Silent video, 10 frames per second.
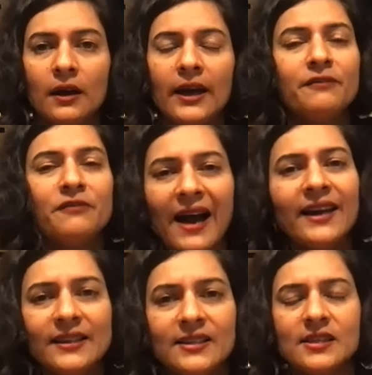If I
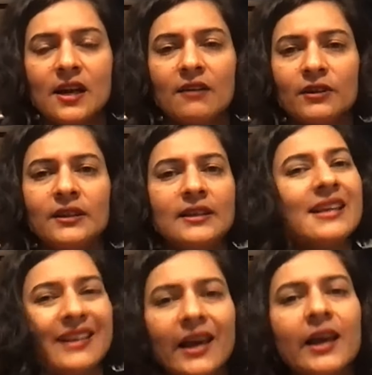had discovered this
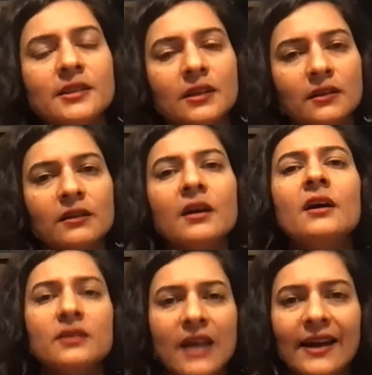at 18,
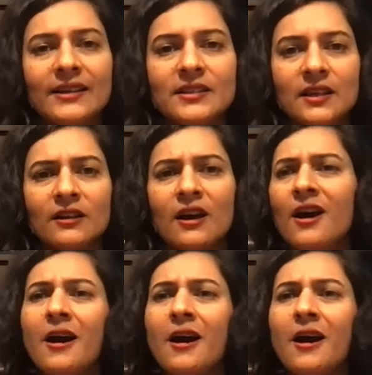19,